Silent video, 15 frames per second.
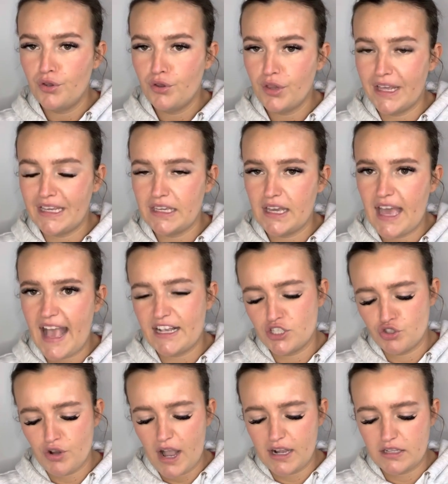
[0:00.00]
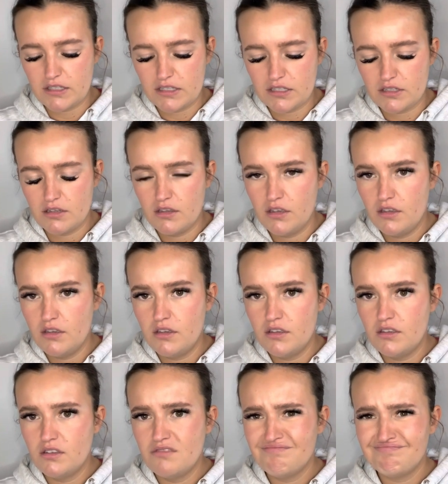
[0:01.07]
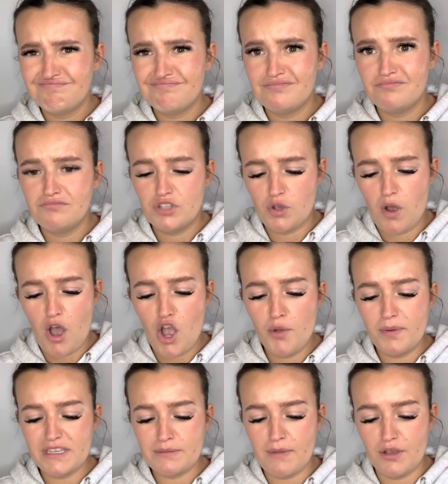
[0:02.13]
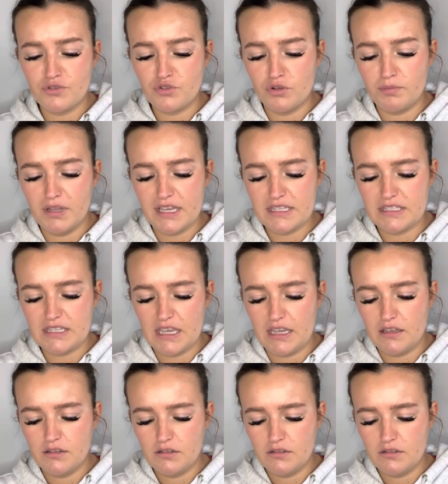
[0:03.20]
like extracts, so I hope it smells good. Let's see.